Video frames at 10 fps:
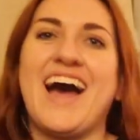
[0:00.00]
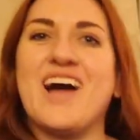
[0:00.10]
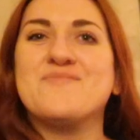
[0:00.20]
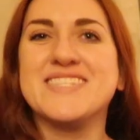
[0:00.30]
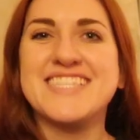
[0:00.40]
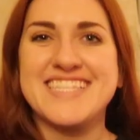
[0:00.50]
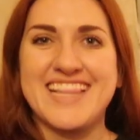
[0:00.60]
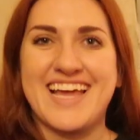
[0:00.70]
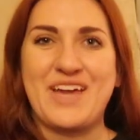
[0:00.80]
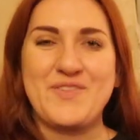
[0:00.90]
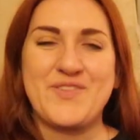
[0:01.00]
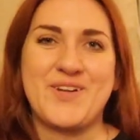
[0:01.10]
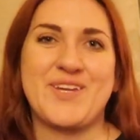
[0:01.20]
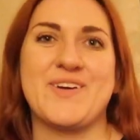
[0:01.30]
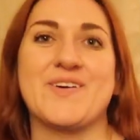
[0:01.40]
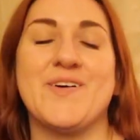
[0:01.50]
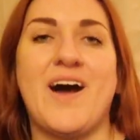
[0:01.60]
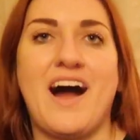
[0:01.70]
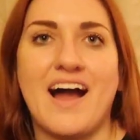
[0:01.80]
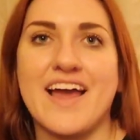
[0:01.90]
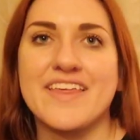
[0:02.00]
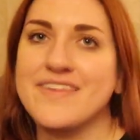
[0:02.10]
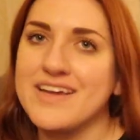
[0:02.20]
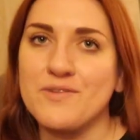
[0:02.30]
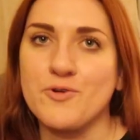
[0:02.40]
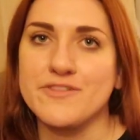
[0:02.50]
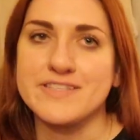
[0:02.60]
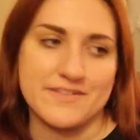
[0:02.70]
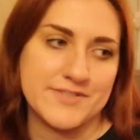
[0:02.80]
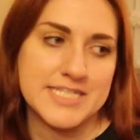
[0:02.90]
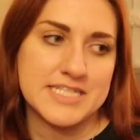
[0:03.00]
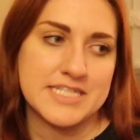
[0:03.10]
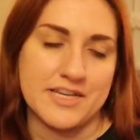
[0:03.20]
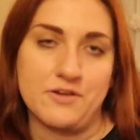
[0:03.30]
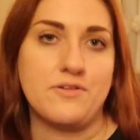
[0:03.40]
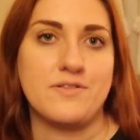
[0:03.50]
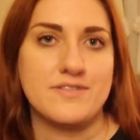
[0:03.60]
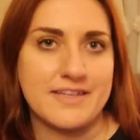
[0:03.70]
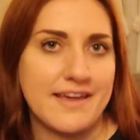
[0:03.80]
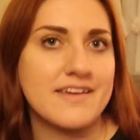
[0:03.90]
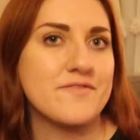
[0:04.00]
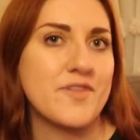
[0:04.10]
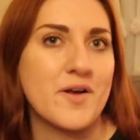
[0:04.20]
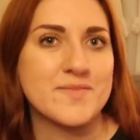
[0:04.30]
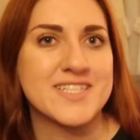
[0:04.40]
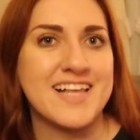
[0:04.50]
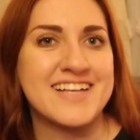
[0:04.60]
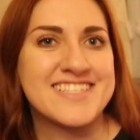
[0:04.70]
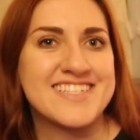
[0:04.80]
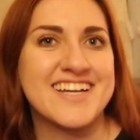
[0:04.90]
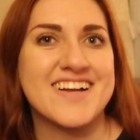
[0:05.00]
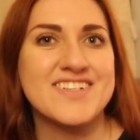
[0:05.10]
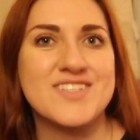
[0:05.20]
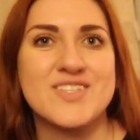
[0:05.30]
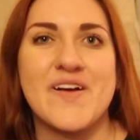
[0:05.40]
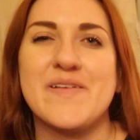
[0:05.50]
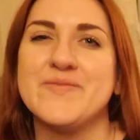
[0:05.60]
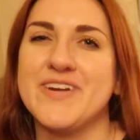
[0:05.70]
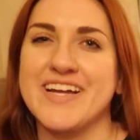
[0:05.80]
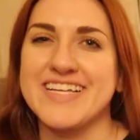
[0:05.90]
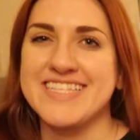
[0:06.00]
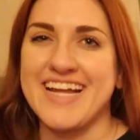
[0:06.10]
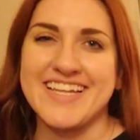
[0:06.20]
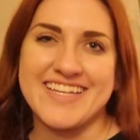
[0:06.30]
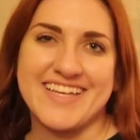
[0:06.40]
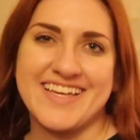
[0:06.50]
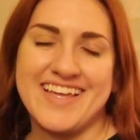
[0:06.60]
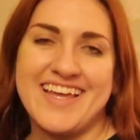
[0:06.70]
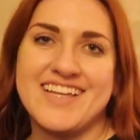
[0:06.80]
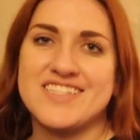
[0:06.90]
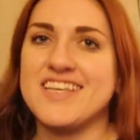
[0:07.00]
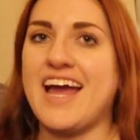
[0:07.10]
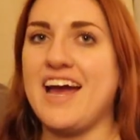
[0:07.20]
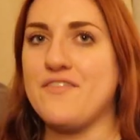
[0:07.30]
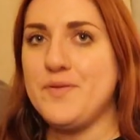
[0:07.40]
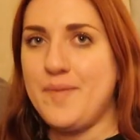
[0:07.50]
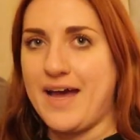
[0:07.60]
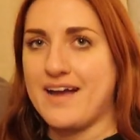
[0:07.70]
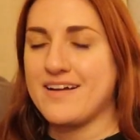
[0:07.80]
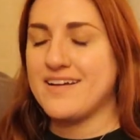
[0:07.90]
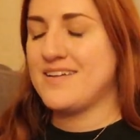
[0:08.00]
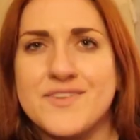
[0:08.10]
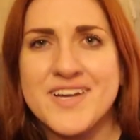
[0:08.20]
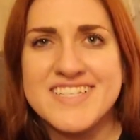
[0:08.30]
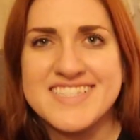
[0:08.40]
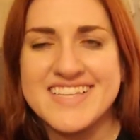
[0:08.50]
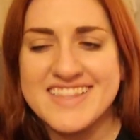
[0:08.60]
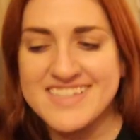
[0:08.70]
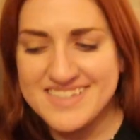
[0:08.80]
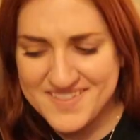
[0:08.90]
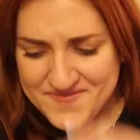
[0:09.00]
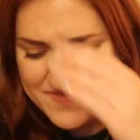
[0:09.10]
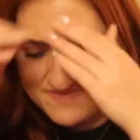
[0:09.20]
I'm a slay for you. I think I wore this every single day in Vlogmas last year, so I'm very excited to have it back. Have you guys seen the